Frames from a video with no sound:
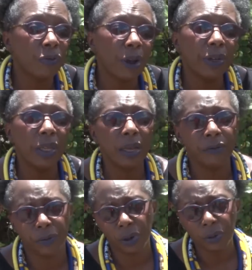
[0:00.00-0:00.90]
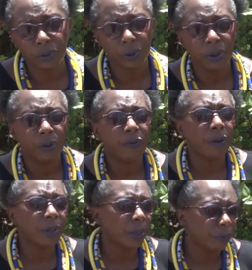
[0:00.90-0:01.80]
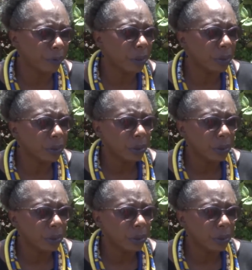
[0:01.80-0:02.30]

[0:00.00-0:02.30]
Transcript: Very diverse, very different.